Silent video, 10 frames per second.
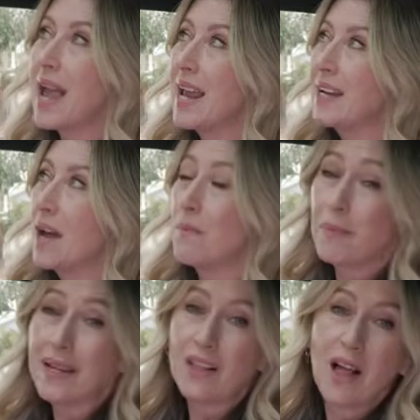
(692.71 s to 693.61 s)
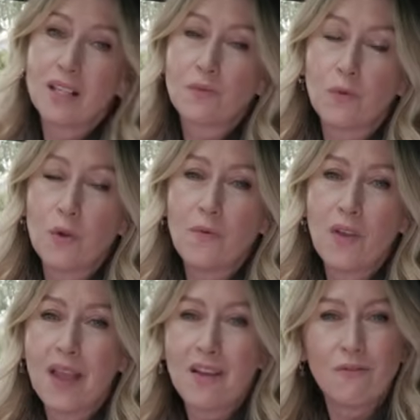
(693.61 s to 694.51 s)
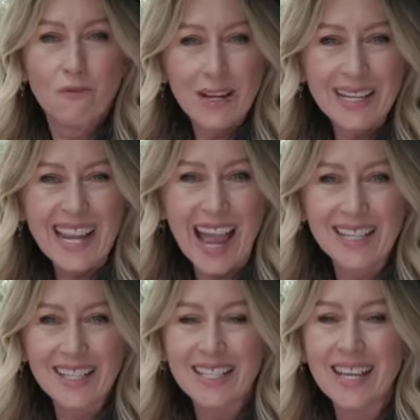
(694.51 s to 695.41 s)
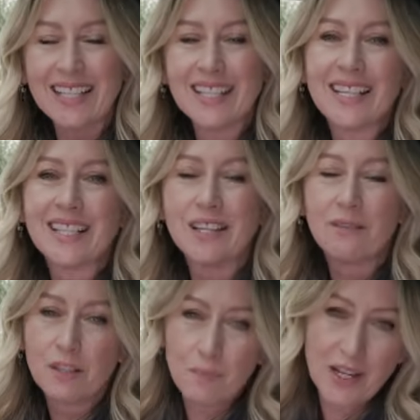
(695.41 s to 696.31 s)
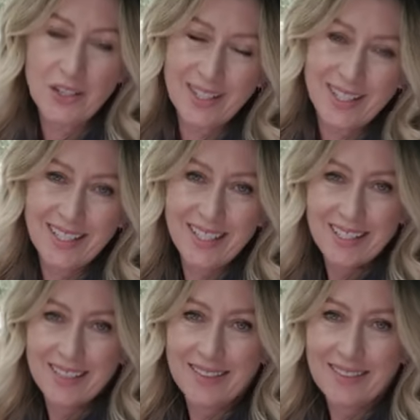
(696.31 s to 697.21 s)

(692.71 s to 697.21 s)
and a big glass roof really adds to that sense of spaciousness.